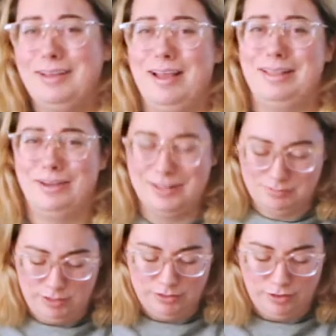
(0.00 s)
I thought it
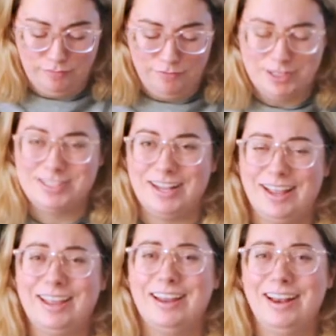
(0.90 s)
smelled good for a
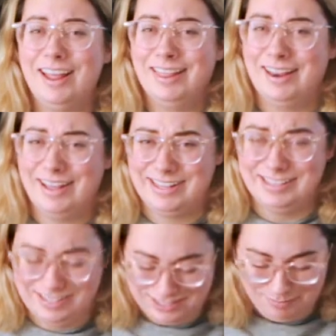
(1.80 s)
second and then
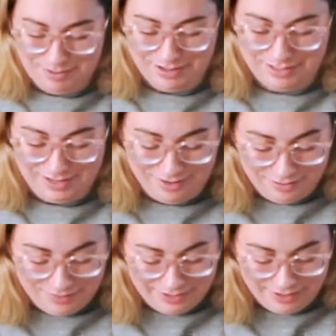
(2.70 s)
I smelled it.
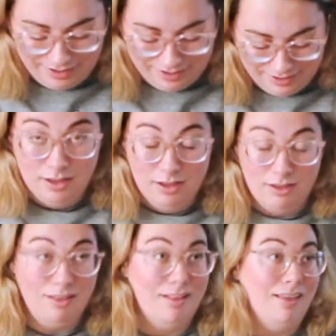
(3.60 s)
Oh my god.
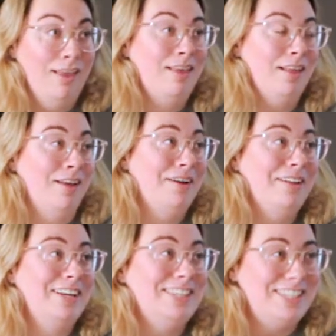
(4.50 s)

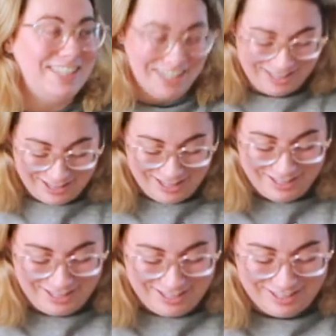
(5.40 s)
Holy shit, that
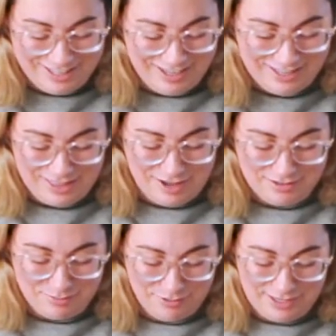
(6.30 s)
like killed like
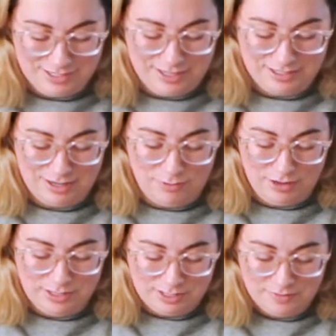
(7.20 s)
1,000 brain cells at
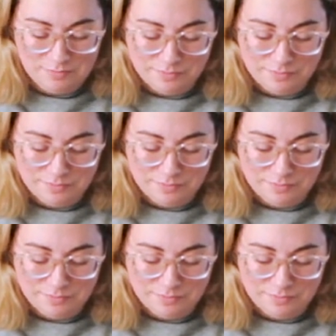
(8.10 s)
once.